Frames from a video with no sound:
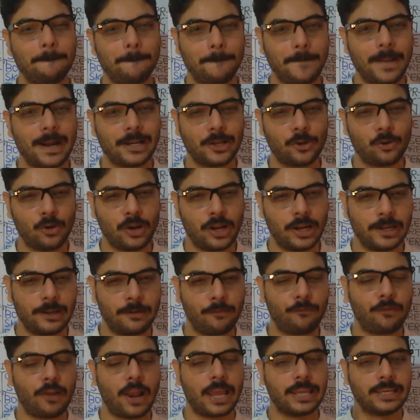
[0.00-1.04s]
particularly
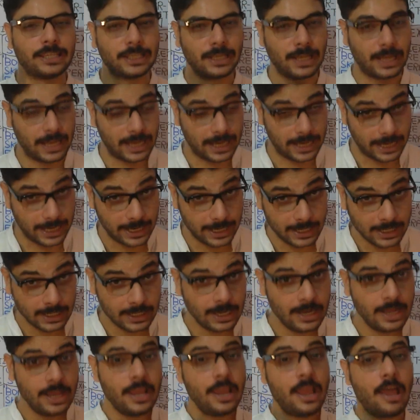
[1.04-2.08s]
flying in
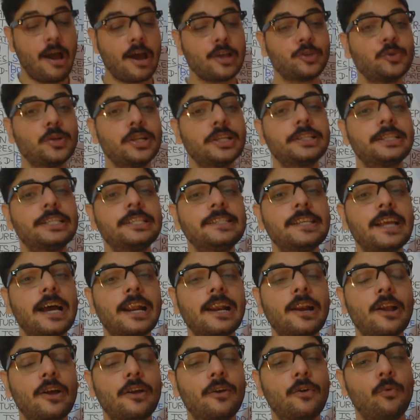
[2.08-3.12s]
air, as well as these
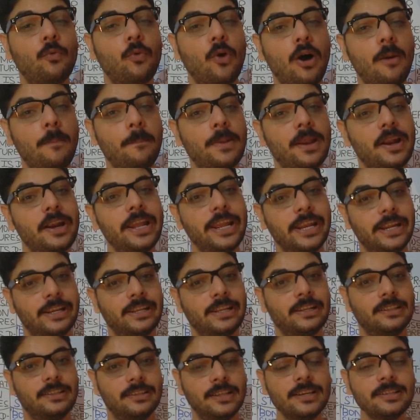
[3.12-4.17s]
are warm-blooded.
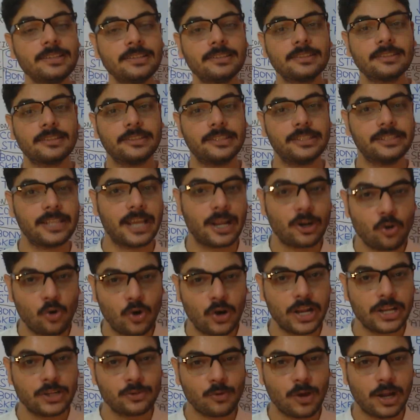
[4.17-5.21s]
Thus these are
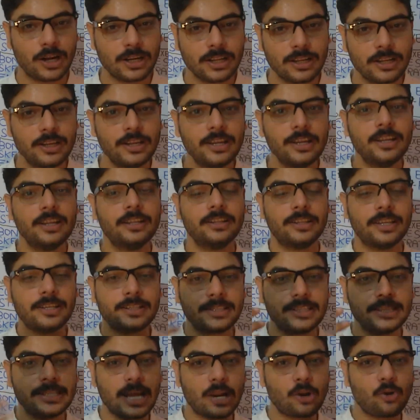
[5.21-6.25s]
called as what? Thus
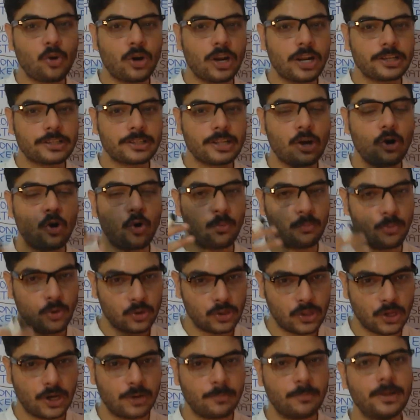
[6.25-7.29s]
these are called as the
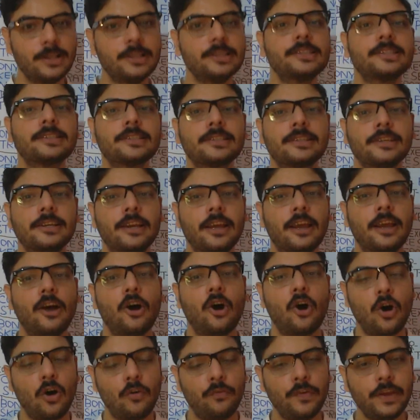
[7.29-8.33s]
homeothermals.
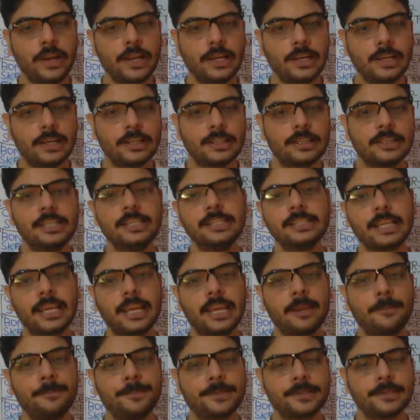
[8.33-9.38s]
Often these
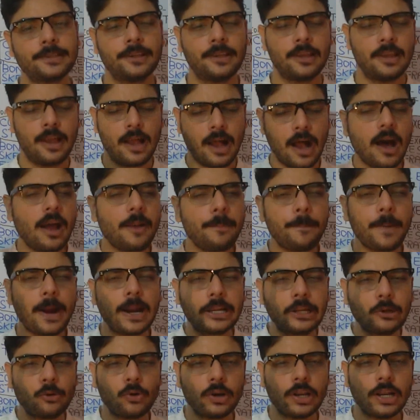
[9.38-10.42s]
apes are
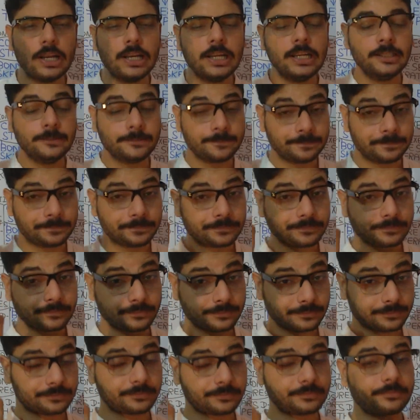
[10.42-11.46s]
particularly
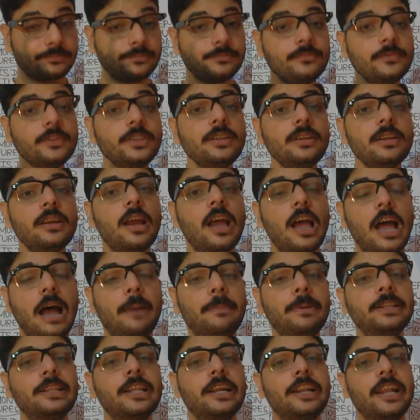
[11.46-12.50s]

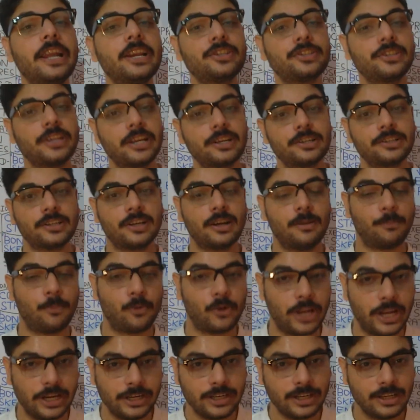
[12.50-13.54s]
having the next
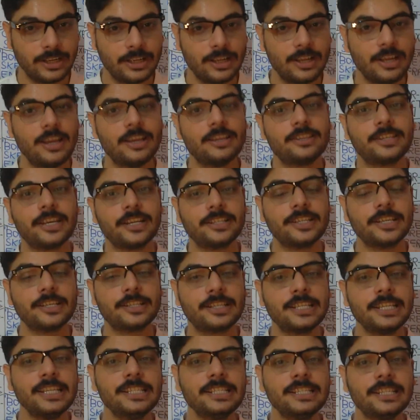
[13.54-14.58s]
component, such
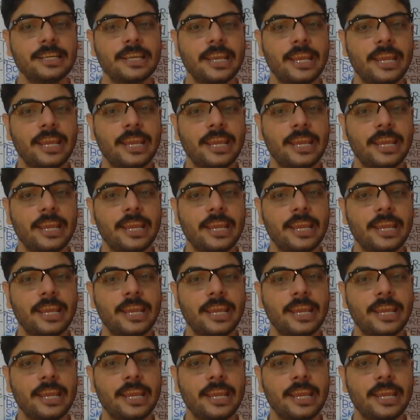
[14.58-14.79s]
as these